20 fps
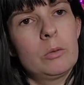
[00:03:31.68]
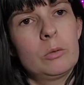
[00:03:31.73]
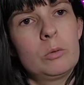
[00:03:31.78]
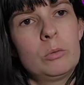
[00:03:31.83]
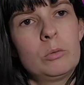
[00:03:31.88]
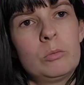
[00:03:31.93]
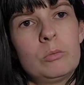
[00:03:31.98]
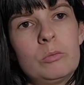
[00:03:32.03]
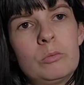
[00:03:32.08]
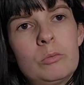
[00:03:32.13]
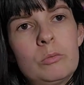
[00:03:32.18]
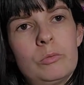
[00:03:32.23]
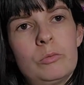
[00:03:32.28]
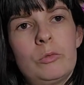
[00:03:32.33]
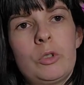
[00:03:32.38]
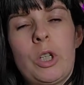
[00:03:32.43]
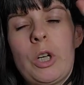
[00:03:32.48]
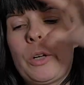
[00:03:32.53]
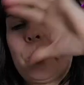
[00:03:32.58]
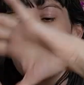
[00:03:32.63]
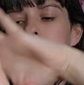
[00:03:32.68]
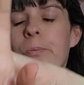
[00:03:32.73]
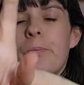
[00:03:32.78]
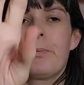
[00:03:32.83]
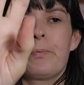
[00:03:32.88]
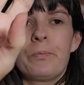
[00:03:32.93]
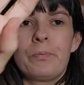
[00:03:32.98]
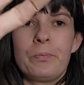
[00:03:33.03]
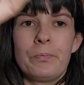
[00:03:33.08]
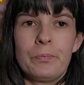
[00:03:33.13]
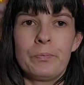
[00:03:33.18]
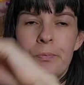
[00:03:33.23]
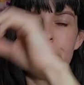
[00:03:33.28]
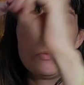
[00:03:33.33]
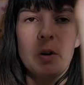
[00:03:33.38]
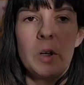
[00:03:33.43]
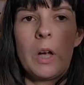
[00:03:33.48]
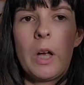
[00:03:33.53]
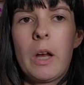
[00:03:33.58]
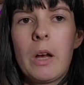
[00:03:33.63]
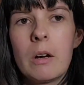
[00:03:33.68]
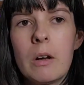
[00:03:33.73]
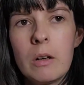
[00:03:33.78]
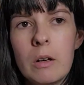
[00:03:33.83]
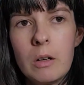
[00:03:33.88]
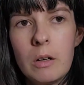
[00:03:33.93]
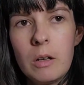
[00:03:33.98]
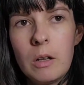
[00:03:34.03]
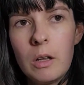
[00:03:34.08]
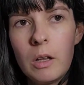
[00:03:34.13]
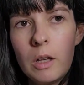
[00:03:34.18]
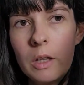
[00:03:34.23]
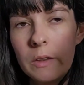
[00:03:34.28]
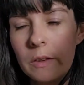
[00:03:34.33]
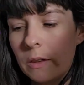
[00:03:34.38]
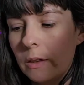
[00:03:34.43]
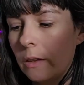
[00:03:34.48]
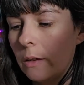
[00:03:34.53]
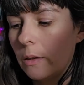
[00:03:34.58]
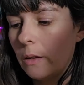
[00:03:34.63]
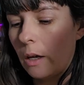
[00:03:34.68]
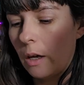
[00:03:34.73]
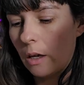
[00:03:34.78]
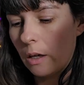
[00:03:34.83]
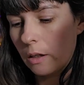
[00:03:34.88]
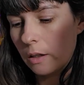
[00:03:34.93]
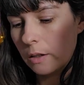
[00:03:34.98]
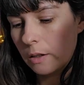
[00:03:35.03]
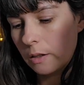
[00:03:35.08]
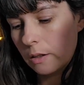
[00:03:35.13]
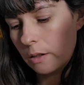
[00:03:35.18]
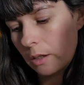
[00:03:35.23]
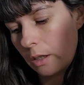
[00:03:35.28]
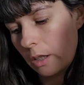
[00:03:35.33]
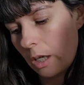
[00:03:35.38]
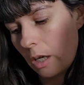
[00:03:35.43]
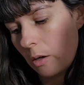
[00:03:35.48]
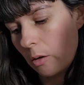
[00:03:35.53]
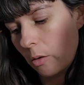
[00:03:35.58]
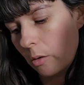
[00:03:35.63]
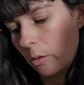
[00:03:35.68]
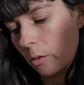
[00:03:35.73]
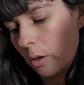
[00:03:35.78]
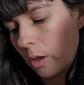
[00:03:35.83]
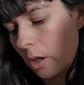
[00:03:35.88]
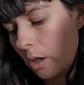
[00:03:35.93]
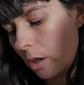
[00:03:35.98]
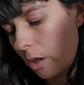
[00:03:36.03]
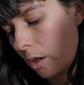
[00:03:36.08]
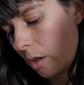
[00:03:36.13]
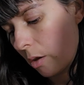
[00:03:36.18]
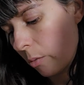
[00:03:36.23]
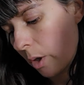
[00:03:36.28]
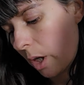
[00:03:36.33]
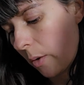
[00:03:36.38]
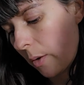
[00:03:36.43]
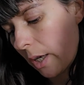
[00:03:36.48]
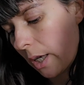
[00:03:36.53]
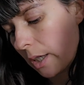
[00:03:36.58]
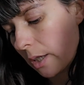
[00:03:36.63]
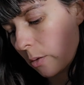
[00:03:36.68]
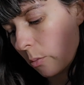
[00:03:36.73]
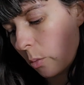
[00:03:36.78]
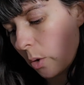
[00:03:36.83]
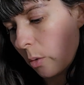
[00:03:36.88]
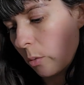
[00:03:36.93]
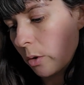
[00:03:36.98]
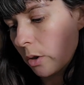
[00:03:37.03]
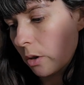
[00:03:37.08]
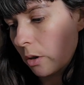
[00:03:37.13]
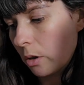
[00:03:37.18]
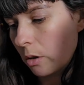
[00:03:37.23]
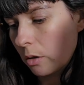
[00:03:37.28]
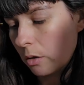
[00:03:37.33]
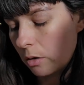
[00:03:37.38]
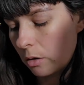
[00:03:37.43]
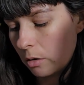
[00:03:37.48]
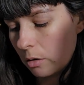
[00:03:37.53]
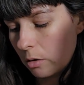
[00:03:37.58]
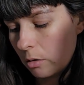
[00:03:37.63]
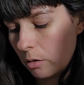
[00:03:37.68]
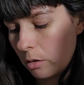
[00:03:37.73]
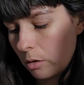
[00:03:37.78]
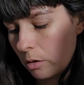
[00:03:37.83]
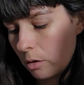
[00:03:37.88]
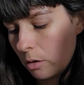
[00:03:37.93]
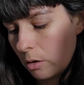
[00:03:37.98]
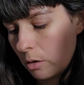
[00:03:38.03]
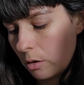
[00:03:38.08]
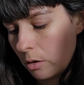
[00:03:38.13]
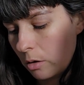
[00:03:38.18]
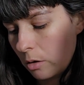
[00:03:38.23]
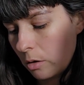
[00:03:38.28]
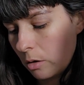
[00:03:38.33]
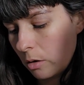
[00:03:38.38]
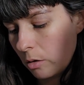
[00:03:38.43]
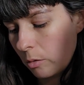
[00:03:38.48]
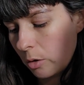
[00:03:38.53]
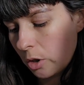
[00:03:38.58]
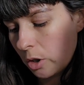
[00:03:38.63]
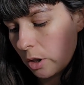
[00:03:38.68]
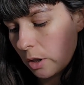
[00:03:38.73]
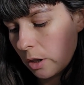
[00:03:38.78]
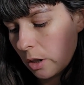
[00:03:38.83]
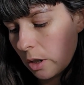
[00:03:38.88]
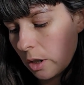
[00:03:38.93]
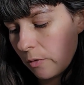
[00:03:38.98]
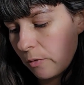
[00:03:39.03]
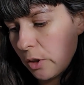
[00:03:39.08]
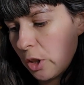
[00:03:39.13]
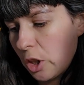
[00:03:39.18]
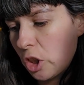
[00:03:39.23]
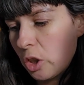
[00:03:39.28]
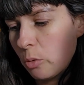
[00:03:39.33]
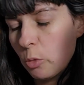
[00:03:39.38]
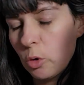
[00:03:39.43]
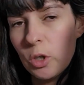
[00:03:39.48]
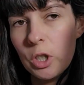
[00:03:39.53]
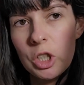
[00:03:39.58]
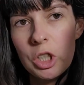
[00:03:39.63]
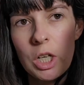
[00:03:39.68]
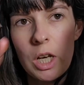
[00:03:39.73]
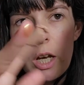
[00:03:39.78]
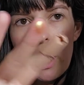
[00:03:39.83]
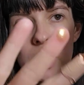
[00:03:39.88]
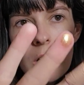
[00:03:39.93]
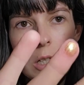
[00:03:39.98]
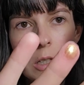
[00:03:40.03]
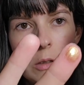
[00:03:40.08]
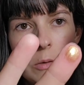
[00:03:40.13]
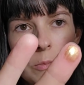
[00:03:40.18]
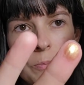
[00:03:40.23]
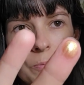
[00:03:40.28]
Oh, right. Okay, next, and now we're going into Wilderness, which is a lovely shimmery shade.